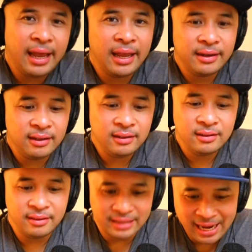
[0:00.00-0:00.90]
And
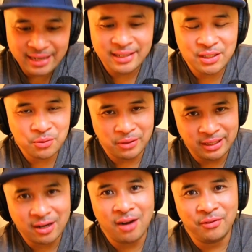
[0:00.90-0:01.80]
that is
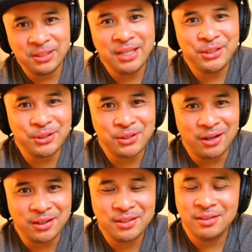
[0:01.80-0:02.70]
when the conversation
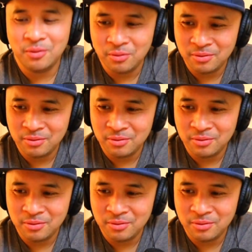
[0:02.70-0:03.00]
starts